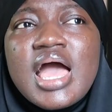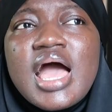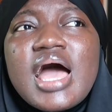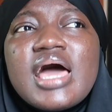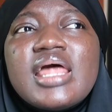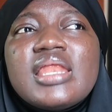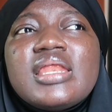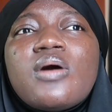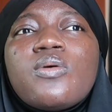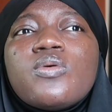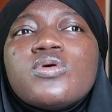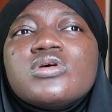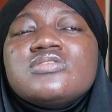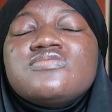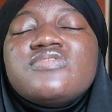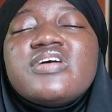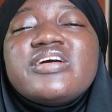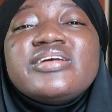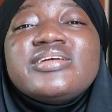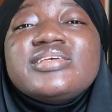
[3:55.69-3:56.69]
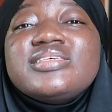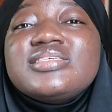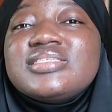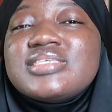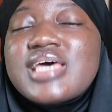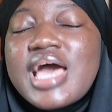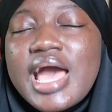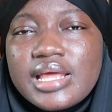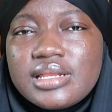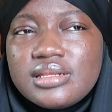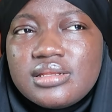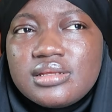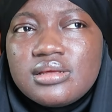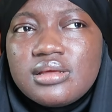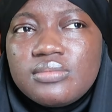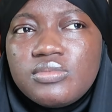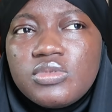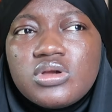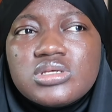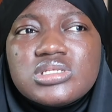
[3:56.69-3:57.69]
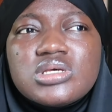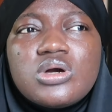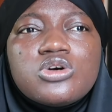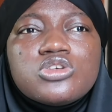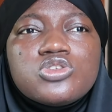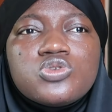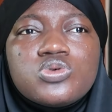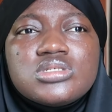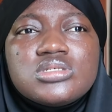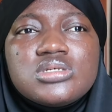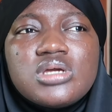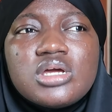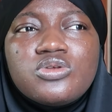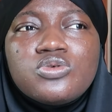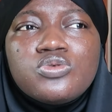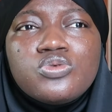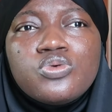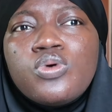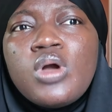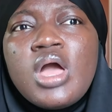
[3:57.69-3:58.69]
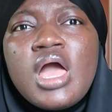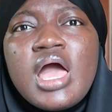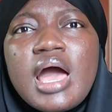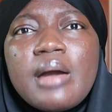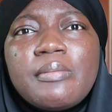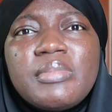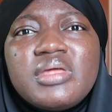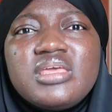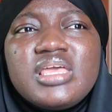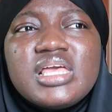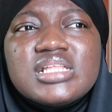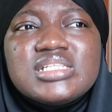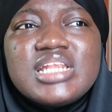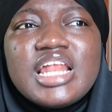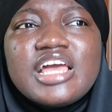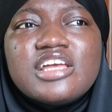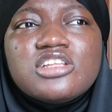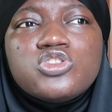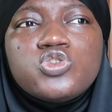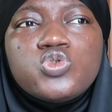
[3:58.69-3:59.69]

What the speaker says: and I was very sad because I was wondering, I don't know, I'm already getting like